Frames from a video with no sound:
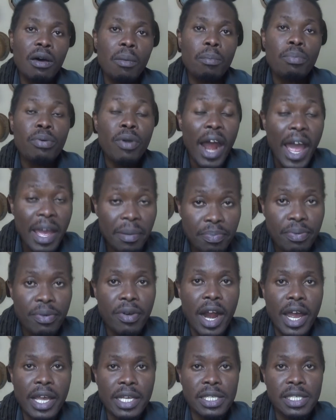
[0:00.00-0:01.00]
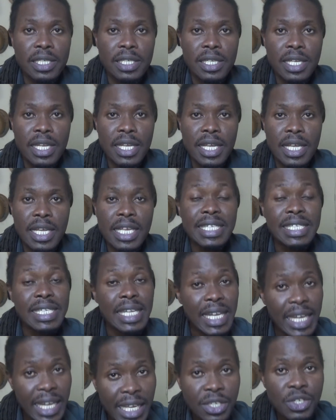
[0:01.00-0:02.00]
bride price is
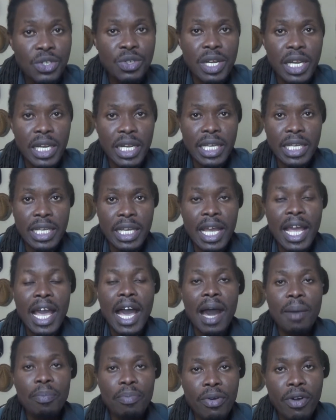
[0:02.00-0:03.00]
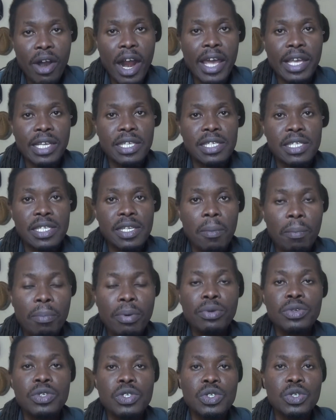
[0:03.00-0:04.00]
literally a price
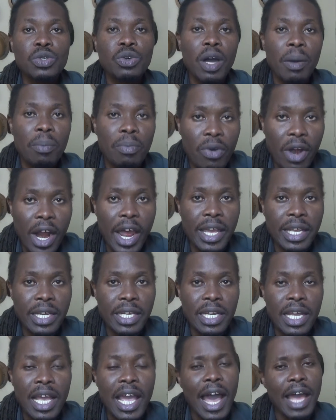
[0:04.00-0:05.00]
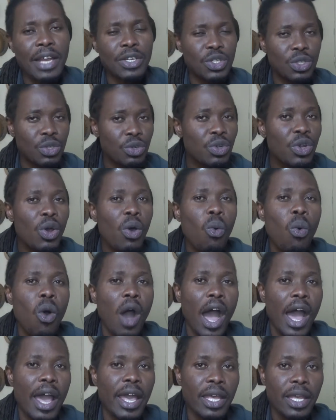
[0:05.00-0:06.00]
put to a bride and you know
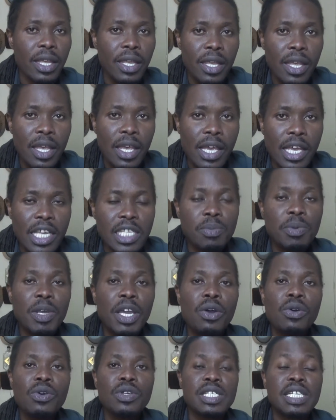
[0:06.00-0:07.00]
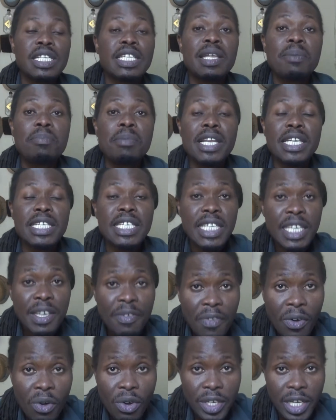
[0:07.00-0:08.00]
why is because in the
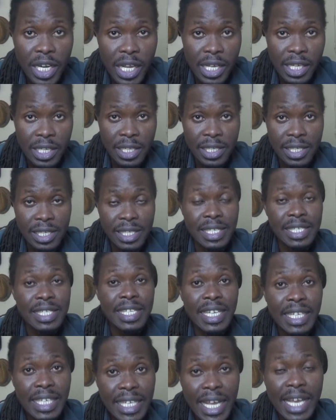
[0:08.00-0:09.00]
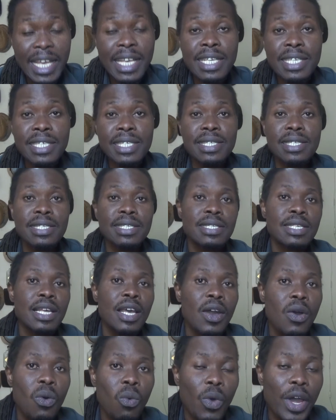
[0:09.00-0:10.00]
medieval days, the days
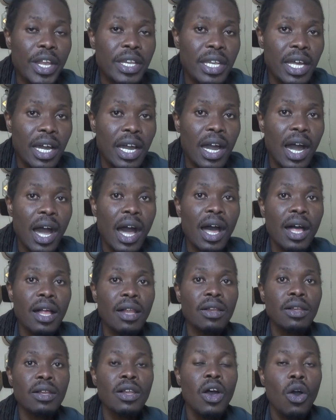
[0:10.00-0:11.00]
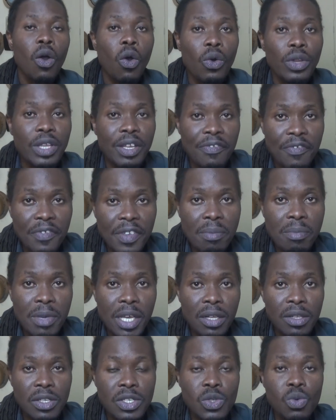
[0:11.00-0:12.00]
when the girl or the
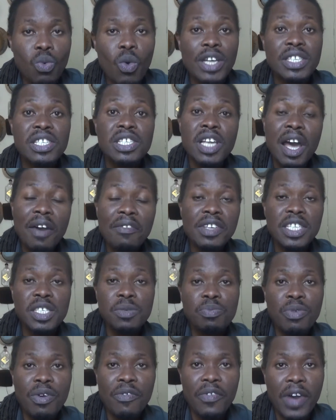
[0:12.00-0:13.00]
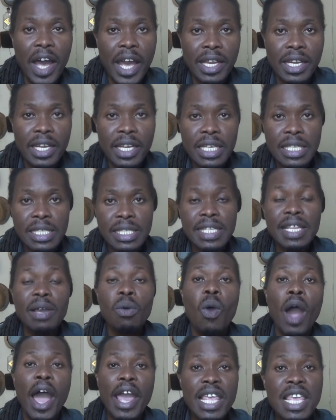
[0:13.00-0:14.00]
females were service providers, they
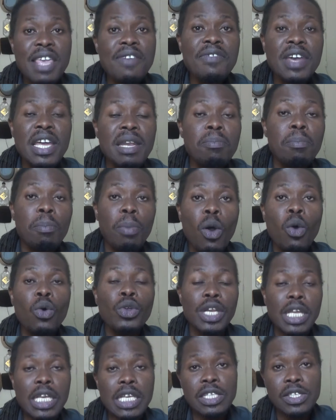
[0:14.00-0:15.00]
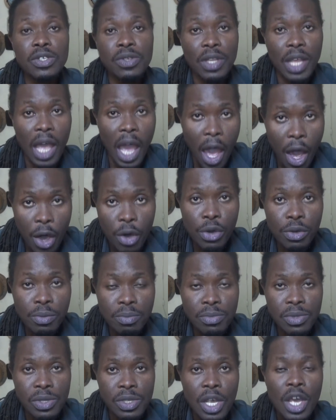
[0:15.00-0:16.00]
were even born into their
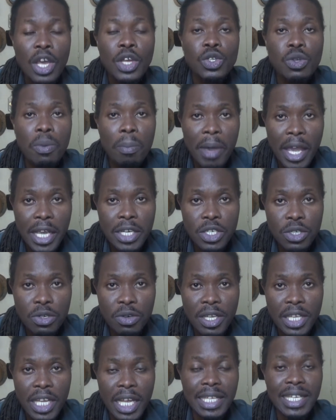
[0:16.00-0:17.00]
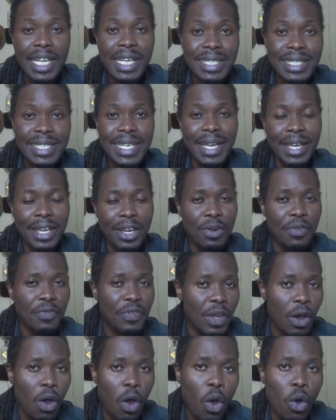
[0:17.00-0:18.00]
homes to make sure that they take care of
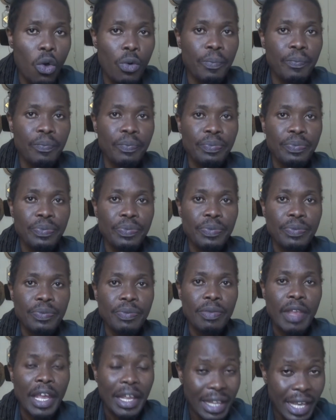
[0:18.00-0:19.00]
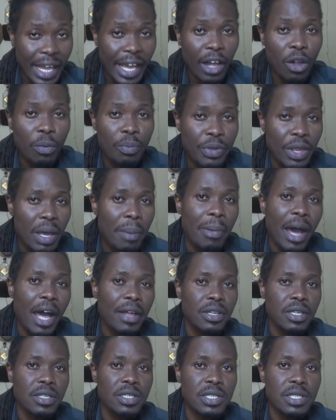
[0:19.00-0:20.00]
the home they help their
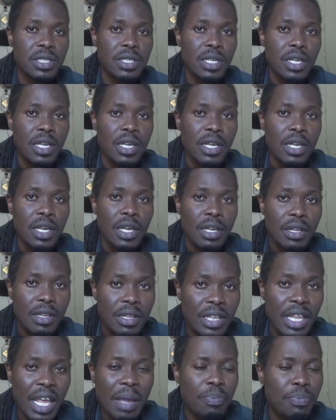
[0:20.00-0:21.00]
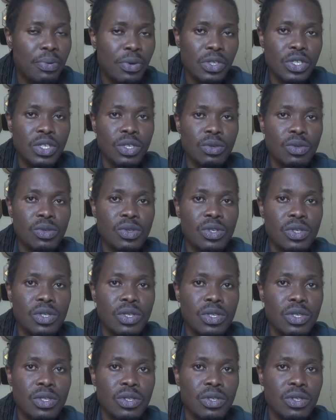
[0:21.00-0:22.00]
mothers, they
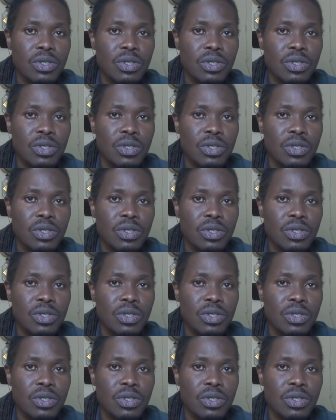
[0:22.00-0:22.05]
produce